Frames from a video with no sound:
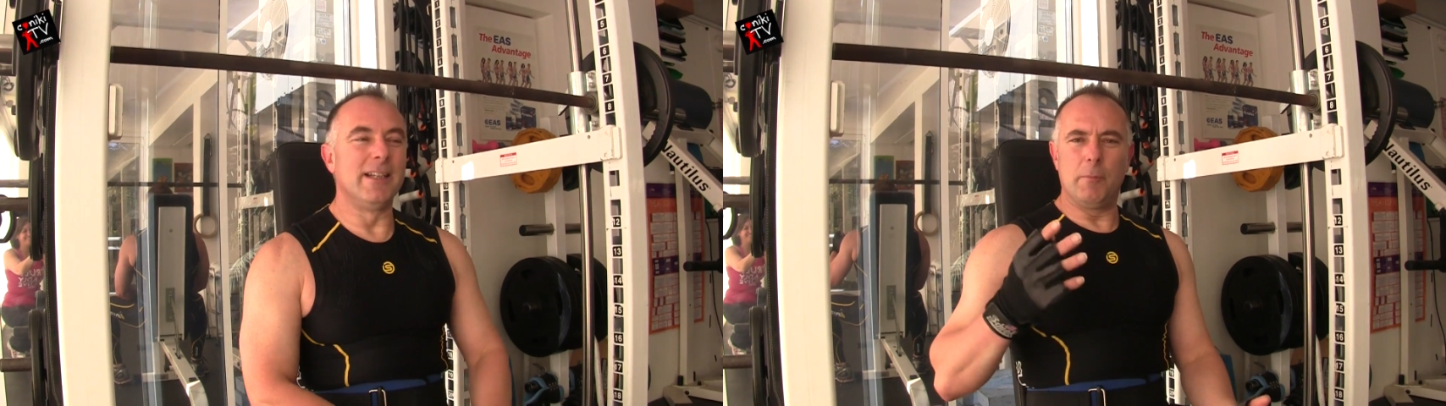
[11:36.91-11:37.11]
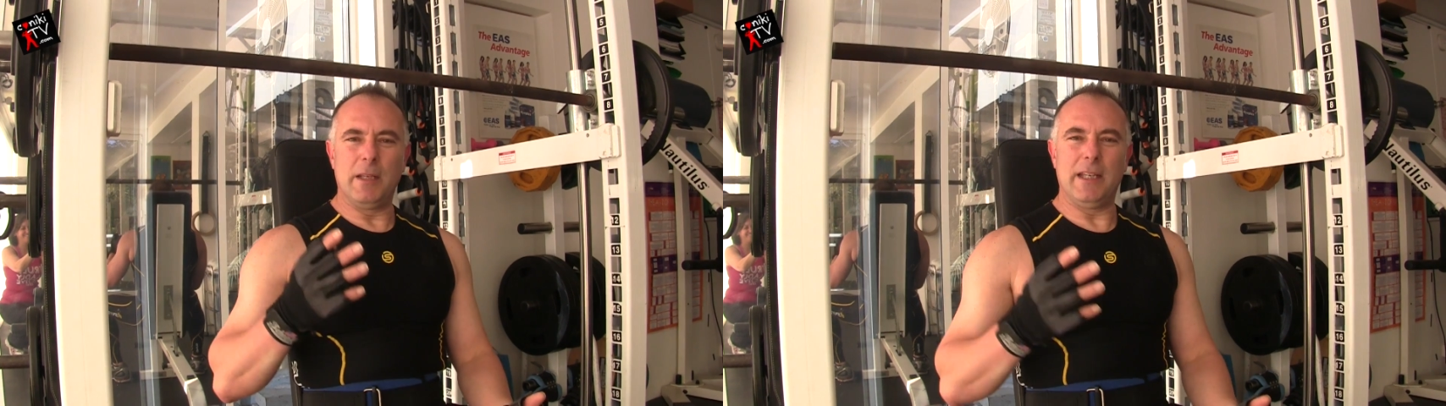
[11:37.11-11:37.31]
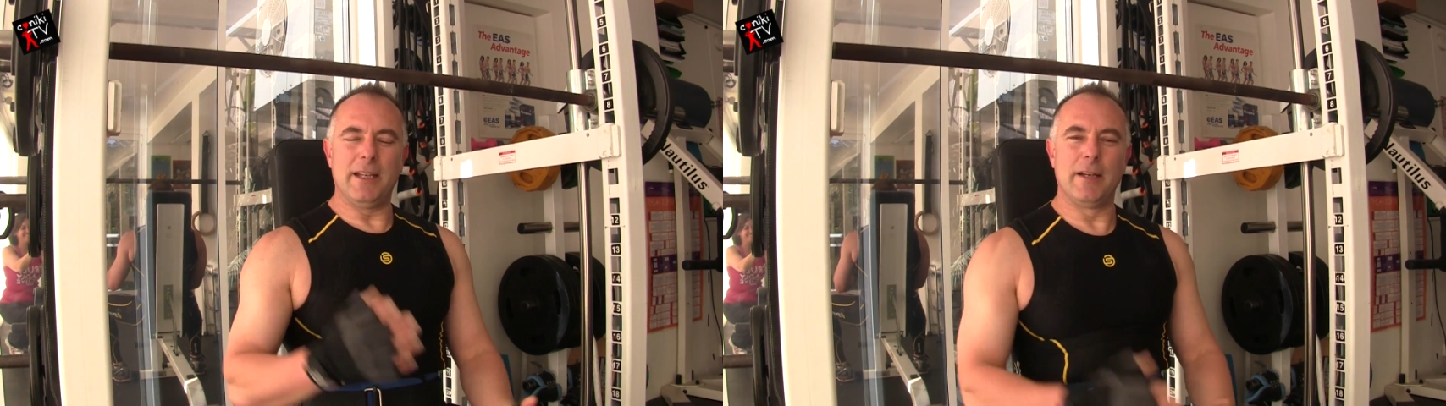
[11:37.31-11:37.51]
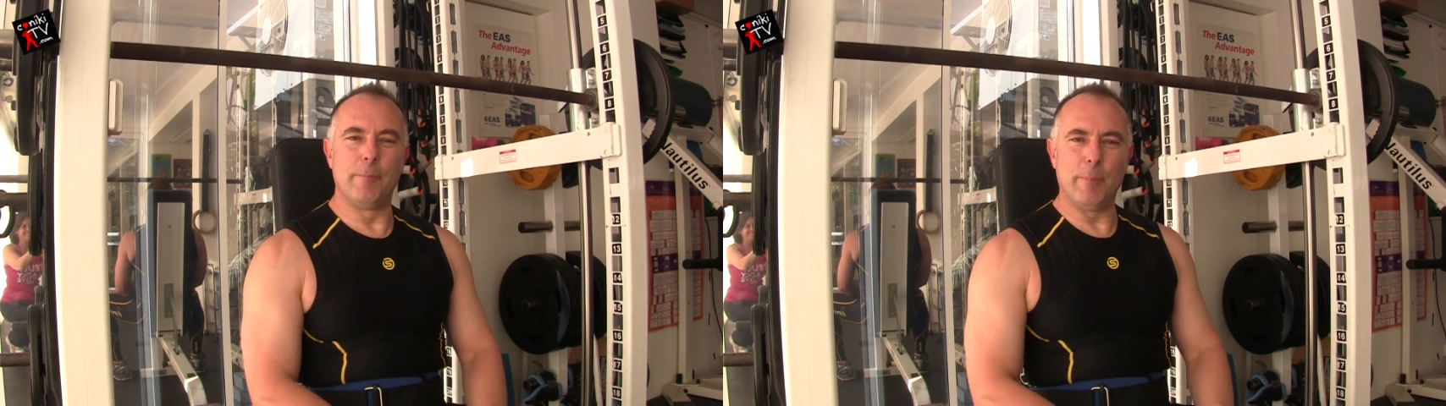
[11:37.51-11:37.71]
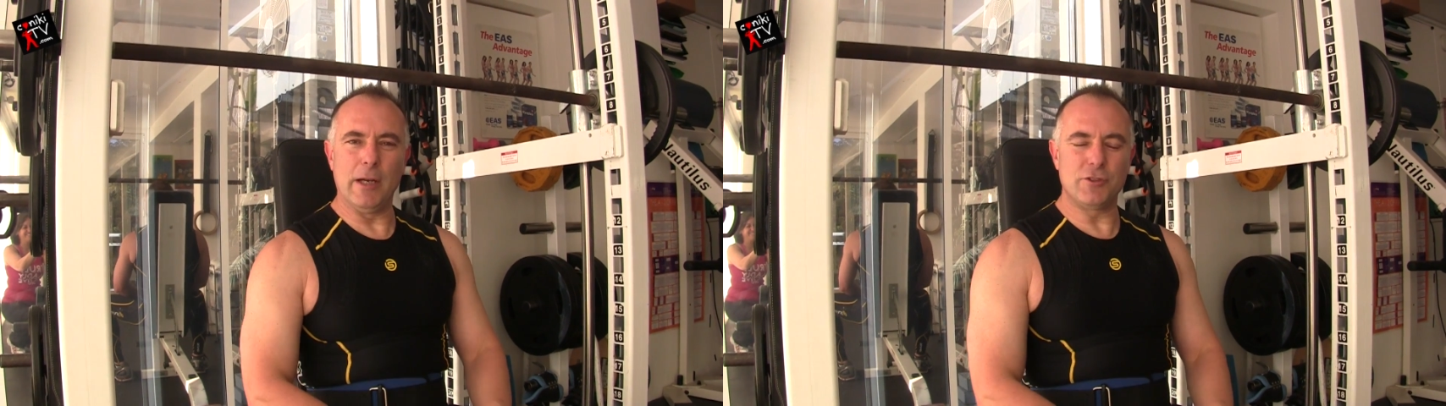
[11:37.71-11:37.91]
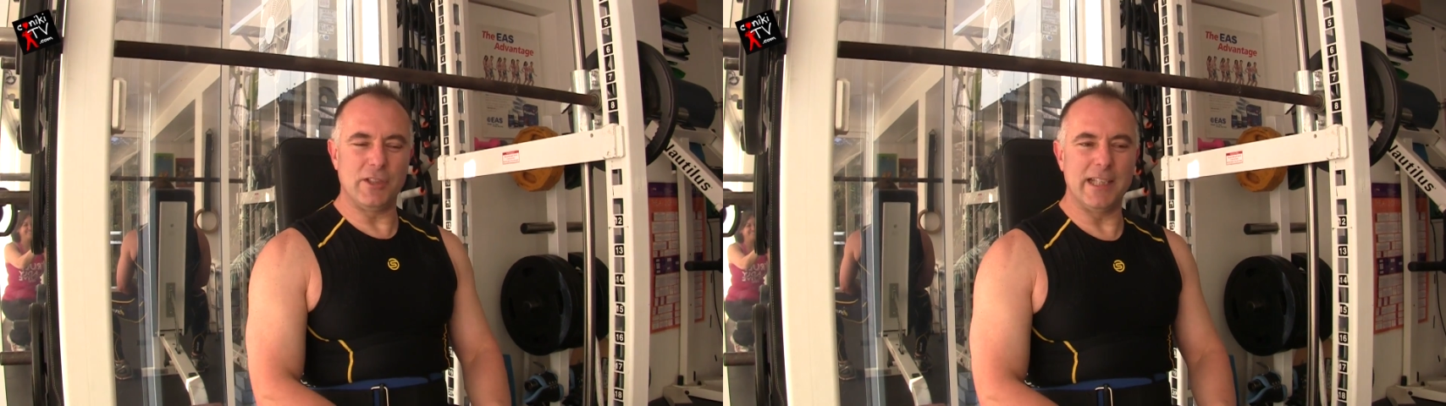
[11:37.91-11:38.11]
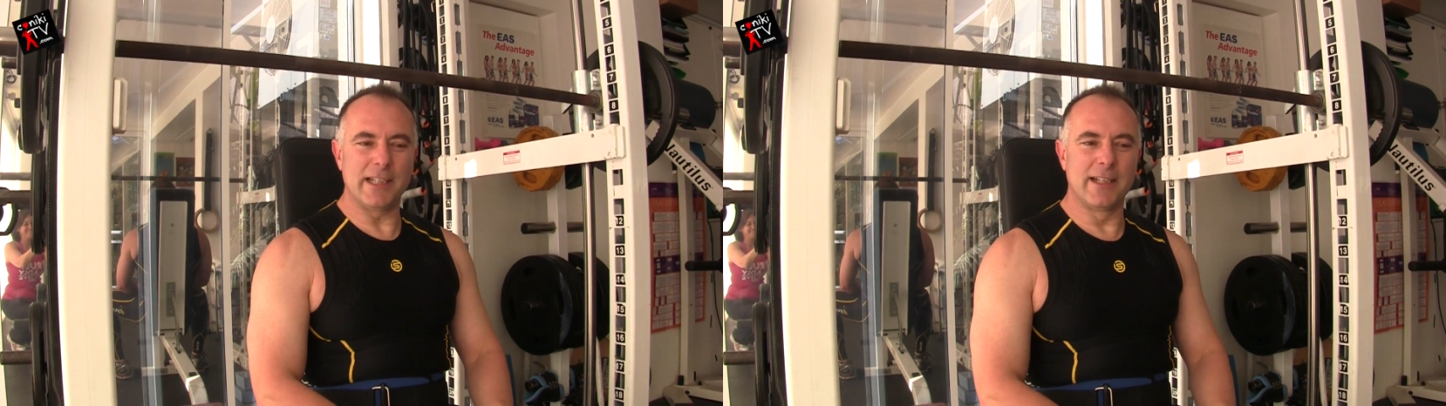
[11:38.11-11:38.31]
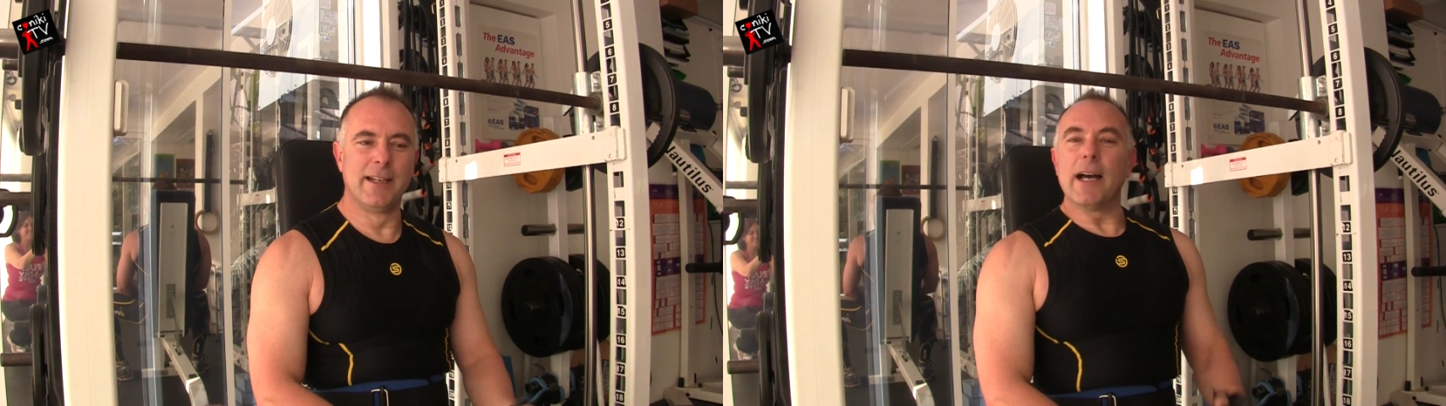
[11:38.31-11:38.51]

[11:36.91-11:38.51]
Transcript: I'll be posting